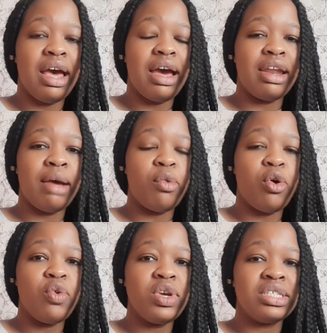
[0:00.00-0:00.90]
and
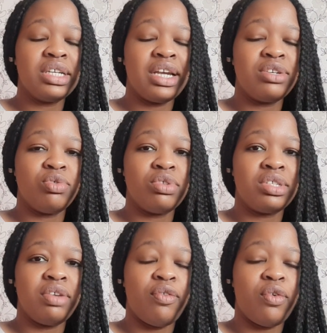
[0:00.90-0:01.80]
I'm always glad to
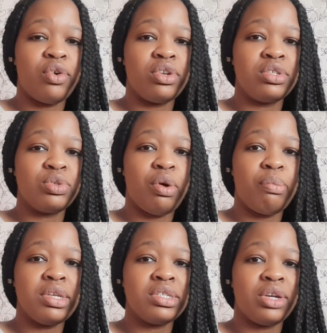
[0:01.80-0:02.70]
receive all these
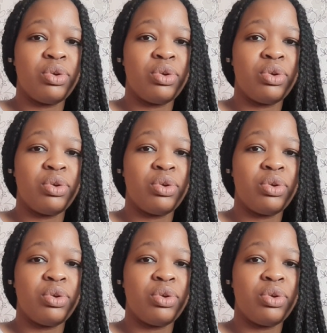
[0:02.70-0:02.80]
comments